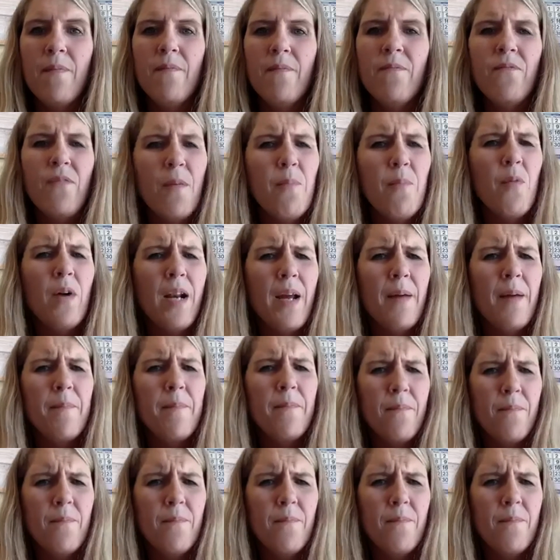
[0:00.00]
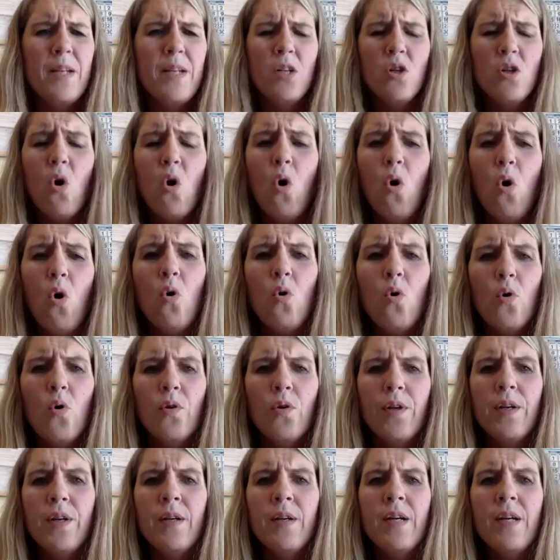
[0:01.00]
from what I've been
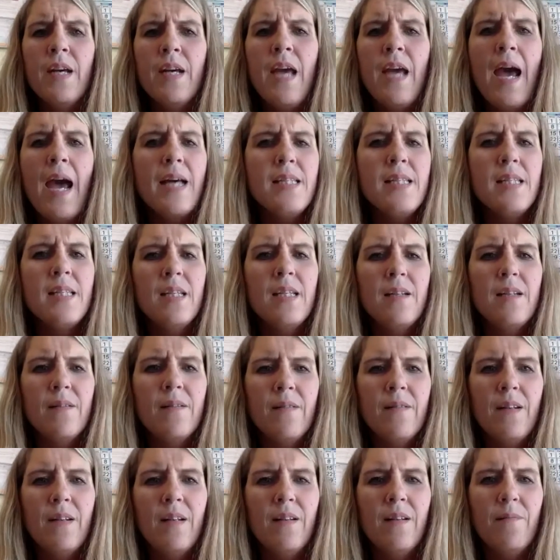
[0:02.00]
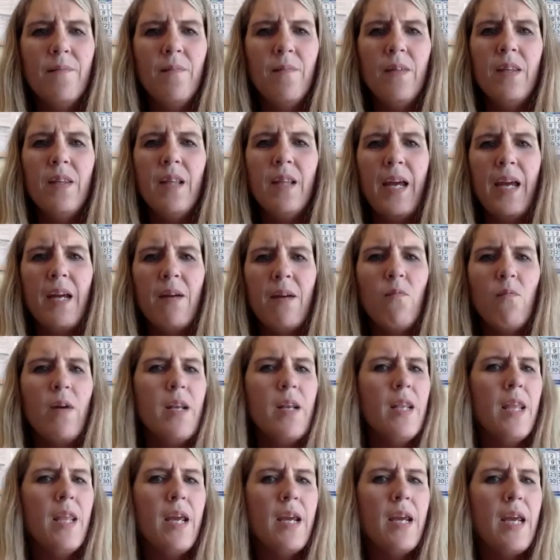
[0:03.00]
told, hasn't, like when
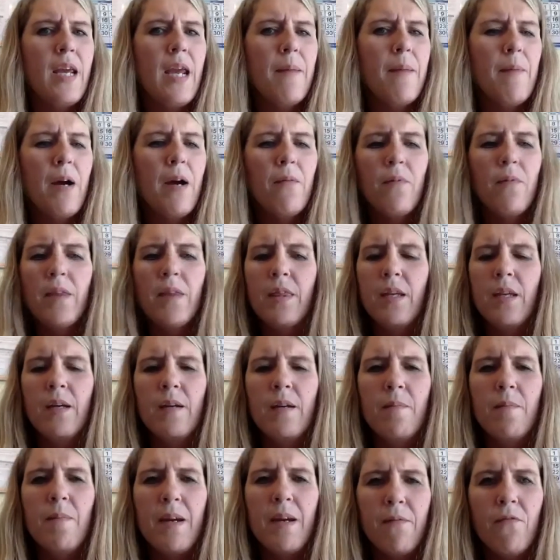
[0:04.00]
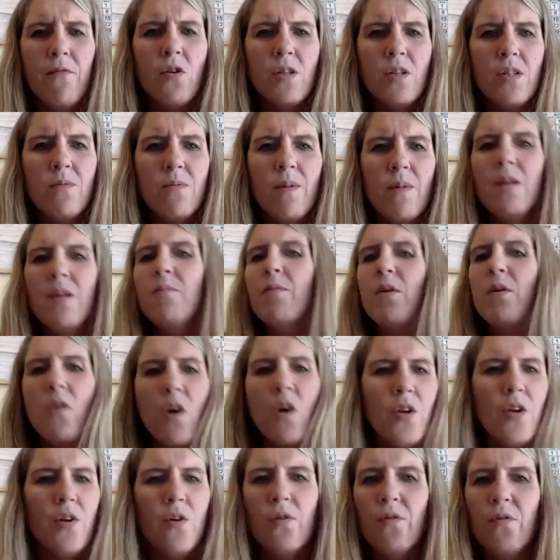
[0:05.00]
they came out with the May 1st one, we were
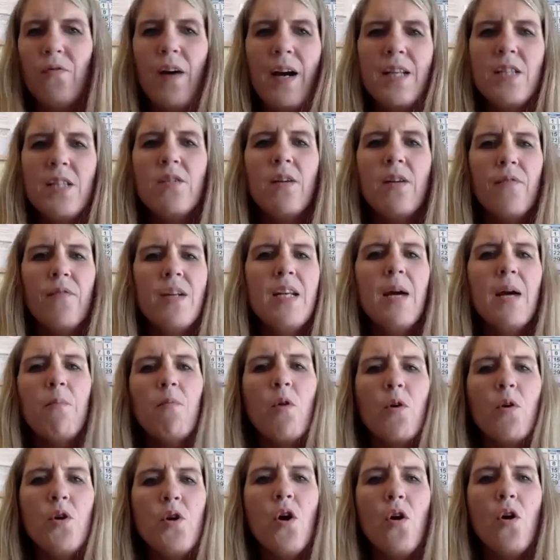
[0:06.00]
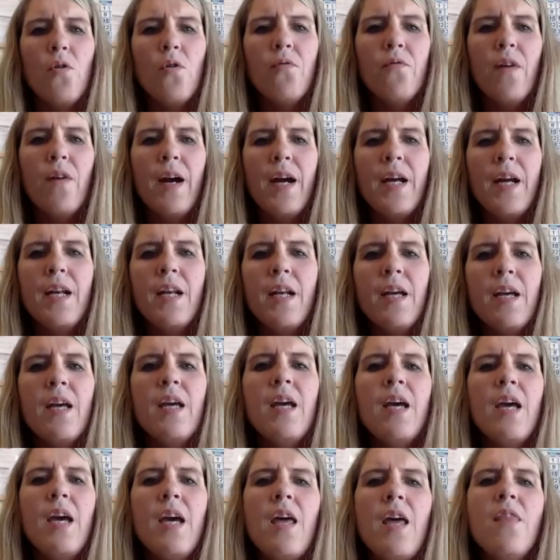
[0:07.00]
all notified. So every time we're notified,
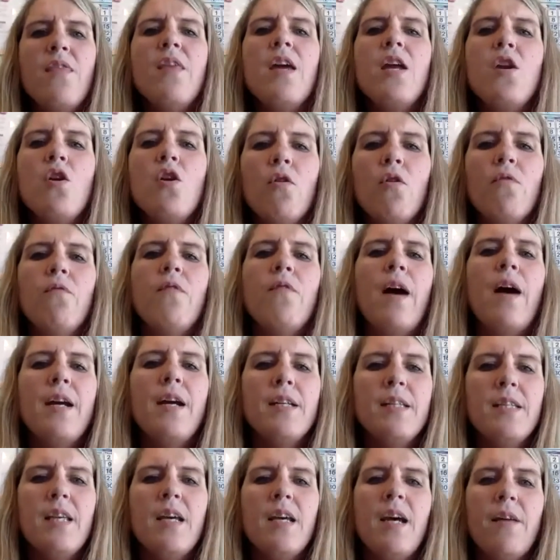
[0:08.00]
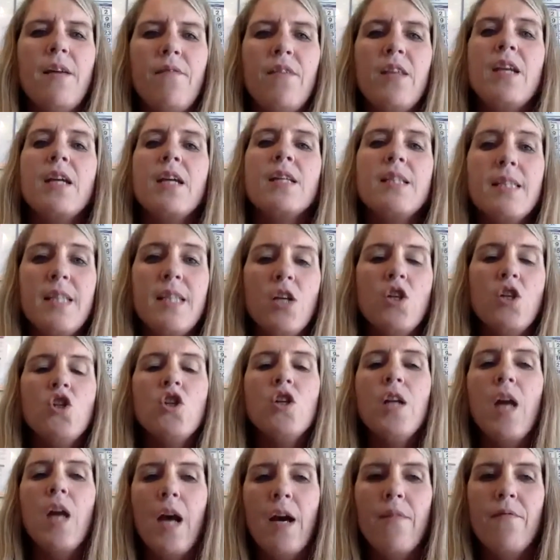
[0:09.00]
they notify us of the
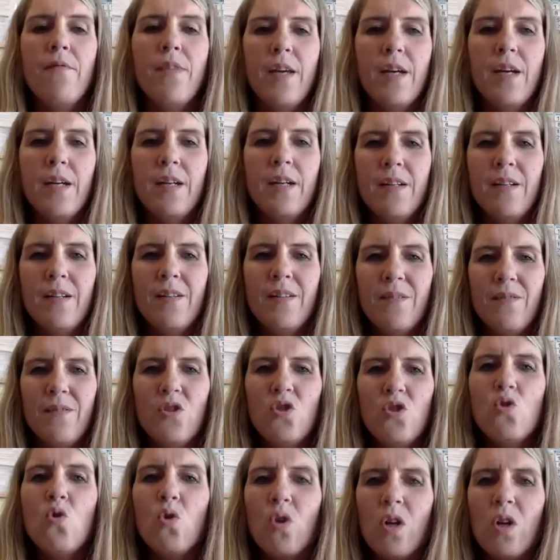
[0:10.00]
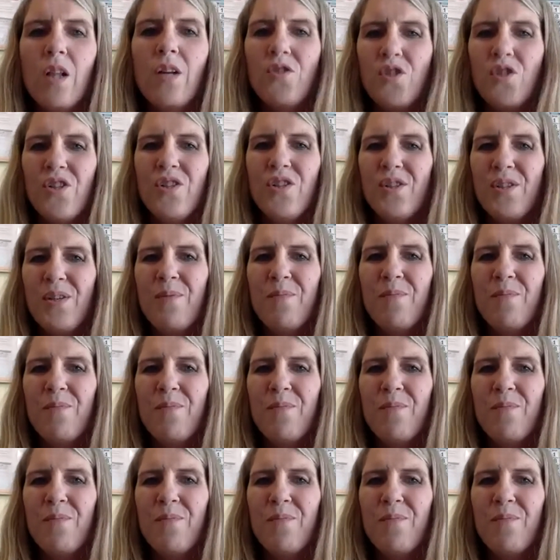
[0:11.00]
extension of the school closures.